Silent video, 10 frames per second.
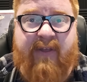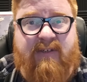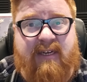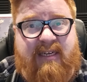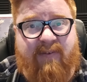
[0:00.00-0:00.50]
There's
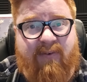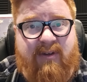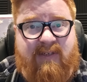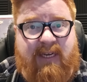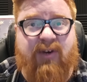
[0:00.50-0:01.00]
a different
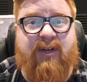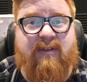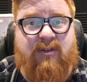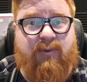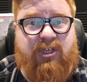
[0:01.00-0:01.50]
scariness
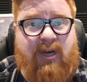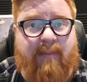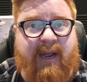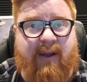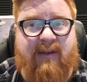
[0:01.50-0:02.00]
to
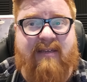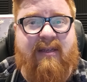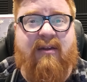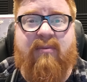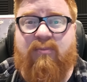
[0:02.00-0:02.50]
Ishamael. He's a
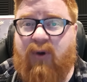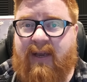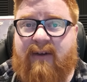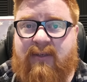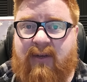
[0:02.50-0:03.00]
little bit more
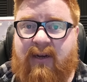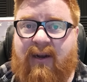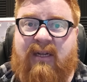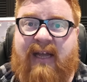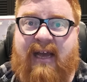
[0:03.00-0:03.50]
calculated,
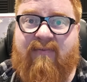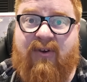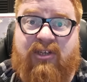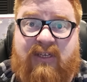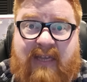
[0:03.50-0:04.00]
but Lanfear,
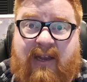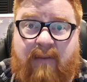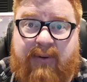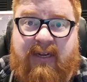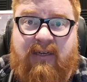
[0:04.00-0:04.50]
she's like
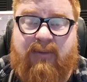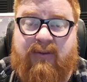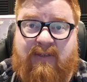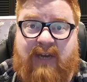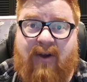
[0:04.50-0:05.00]
unpredictable
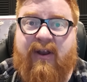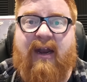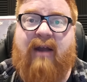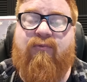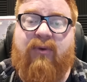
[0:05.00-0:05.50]
and scary, and
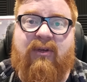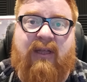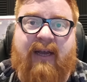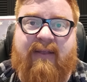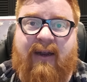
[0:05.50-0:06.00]
I really
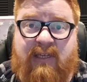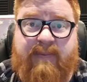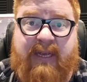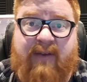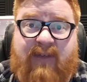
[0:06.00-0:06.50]
like that.
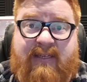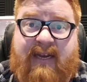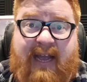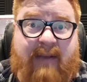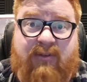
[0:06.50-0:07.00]
Speaking of things that
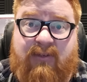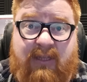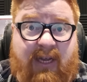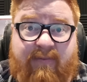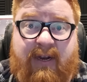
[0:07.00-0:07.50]
I absolutely
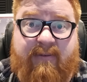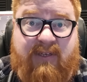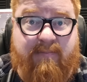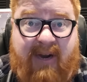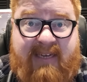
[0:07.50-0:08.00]
love that I was
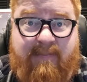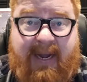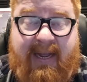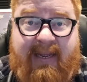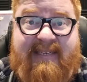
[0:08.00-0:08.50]
surprised
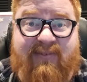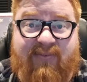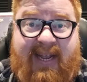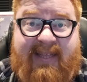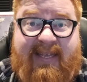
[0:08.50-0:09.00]
by is the
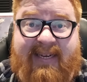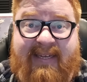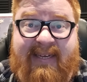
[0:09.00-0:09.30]
fact that